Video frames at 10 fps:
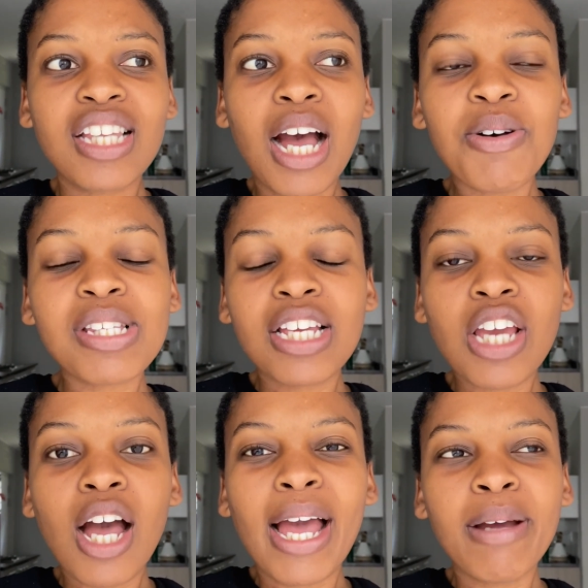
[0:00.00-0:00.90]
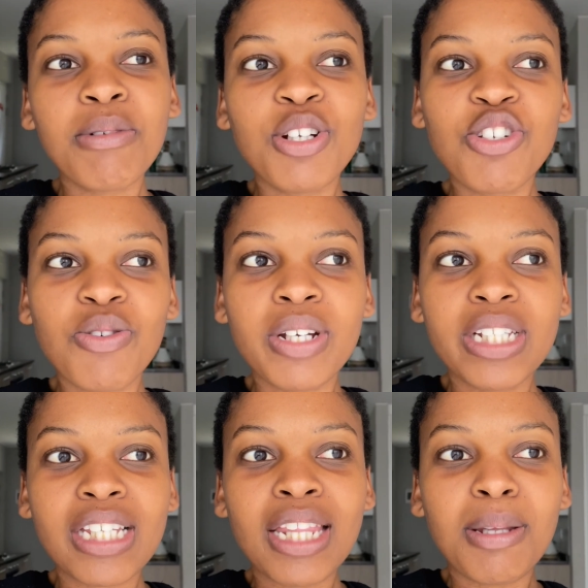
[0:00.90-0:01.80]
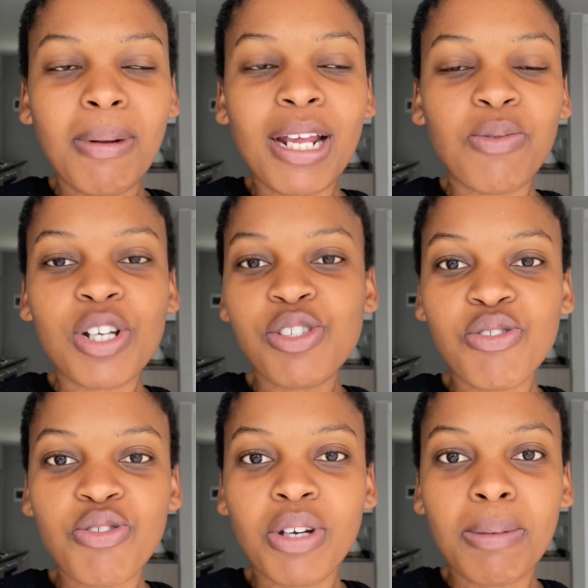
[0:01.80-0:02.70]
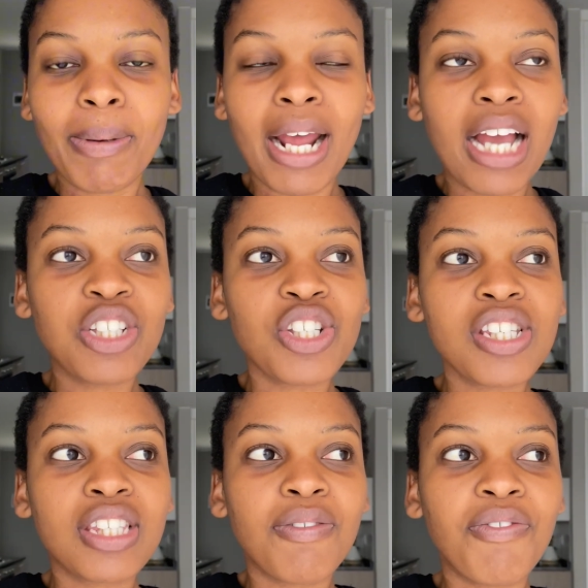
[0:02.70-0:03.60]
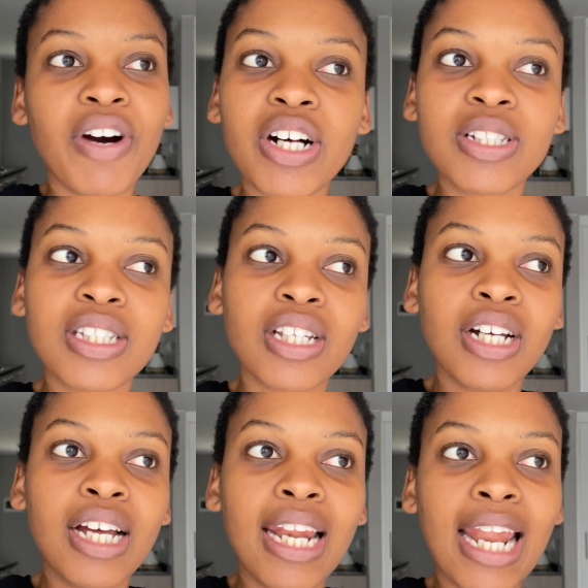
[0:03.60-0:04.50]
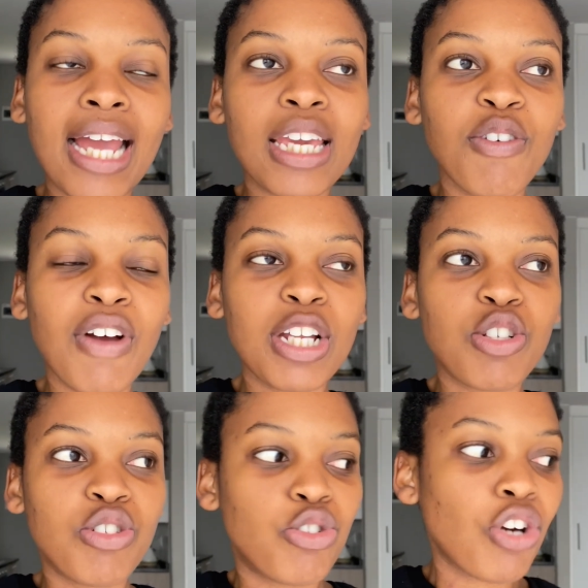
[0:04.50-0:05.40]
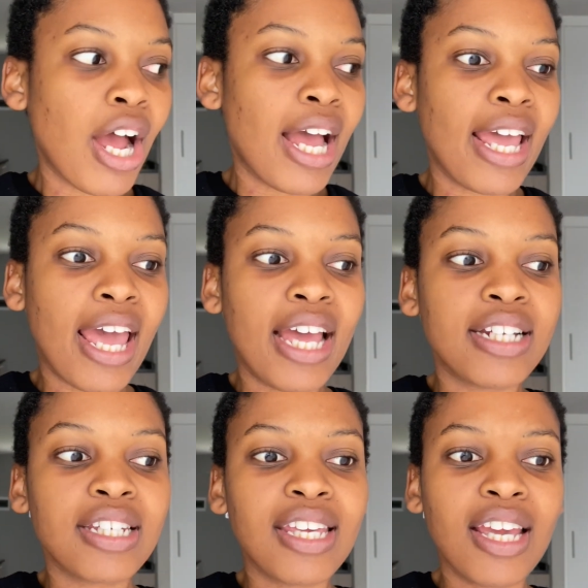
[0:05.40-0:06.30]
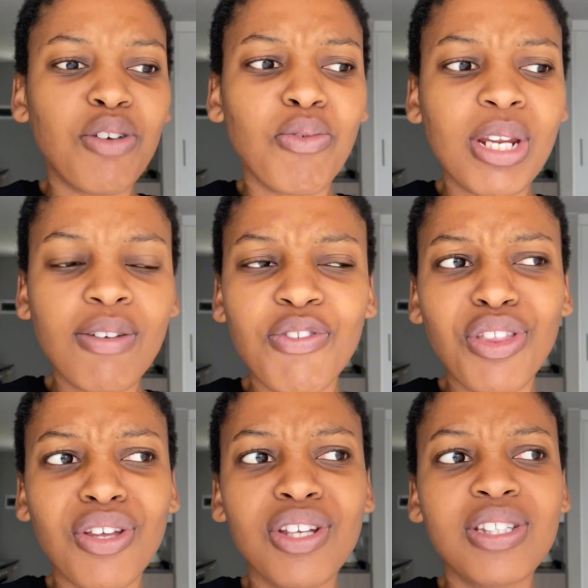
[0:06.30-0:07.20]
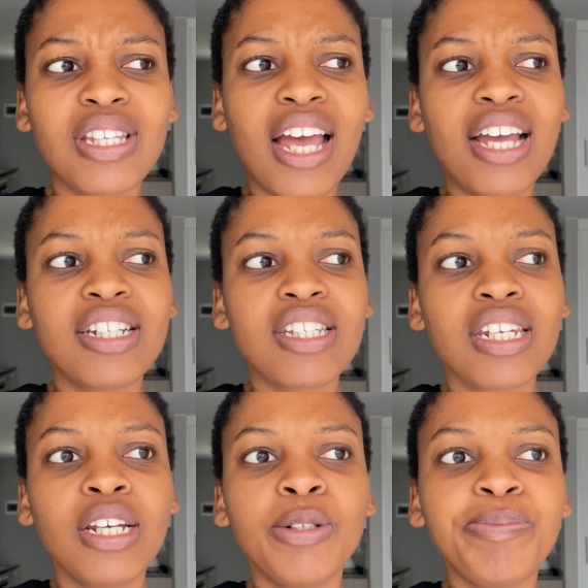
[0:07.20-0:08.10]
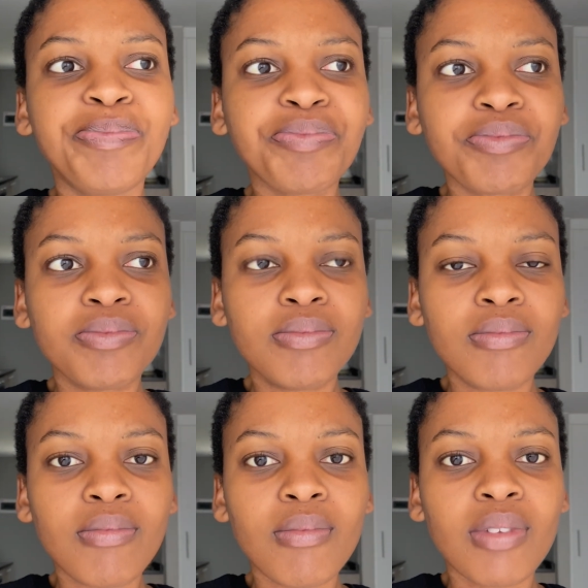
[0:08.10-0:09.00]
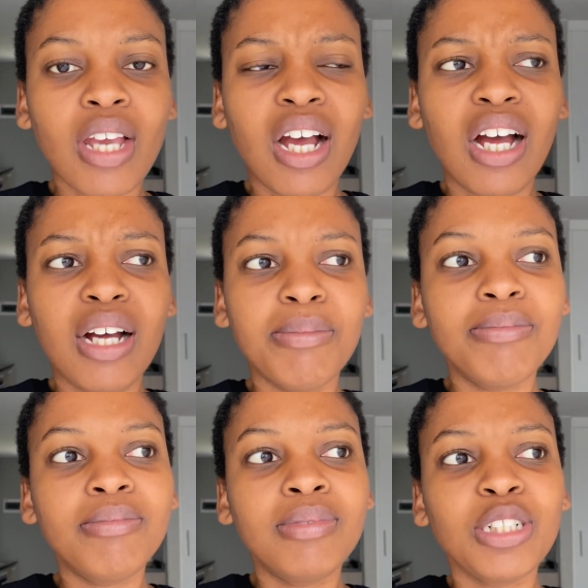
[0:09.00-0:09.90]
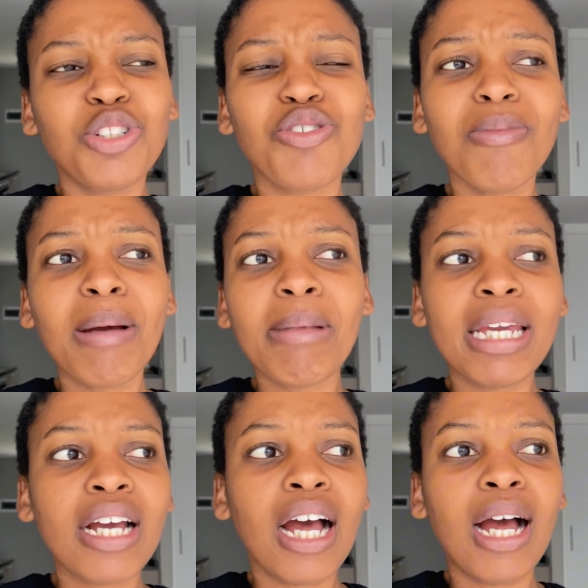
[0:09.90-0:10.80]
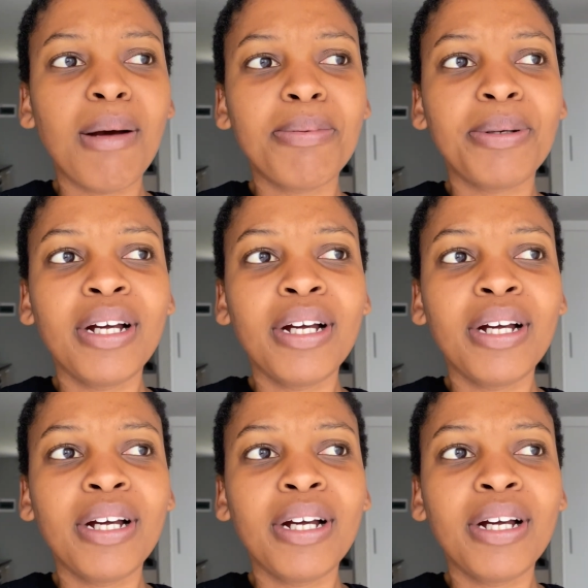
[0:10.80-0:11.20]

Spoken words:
was like, yeah, I am gonna do it, and the plan was to do it, but I just felt like if I try and get ready for this and do my makeup,